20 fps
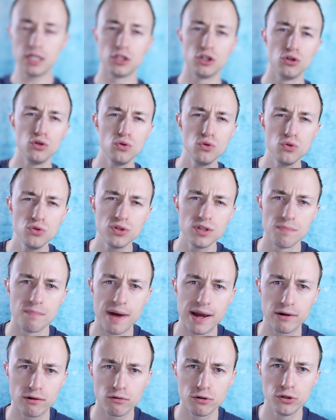used the
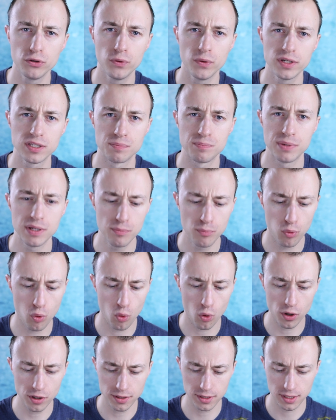micro USB
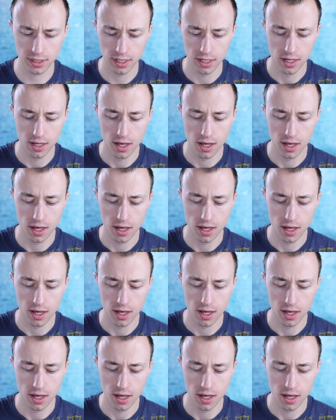port